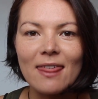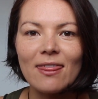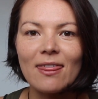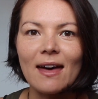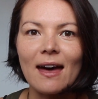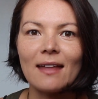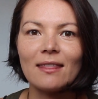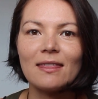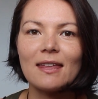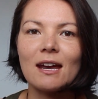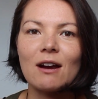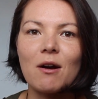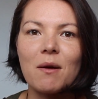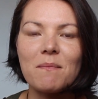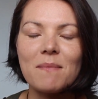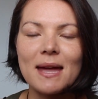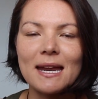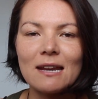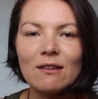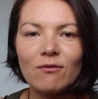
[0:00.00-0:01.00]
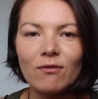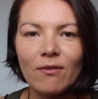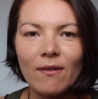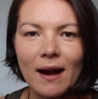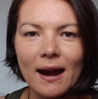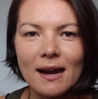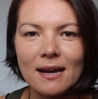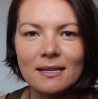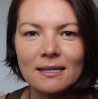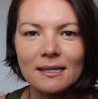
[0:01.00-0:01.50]
that there are many
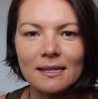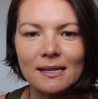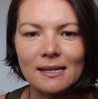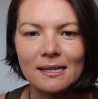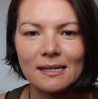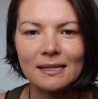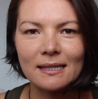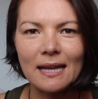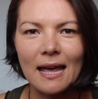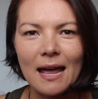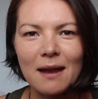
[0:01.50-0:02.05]
phrases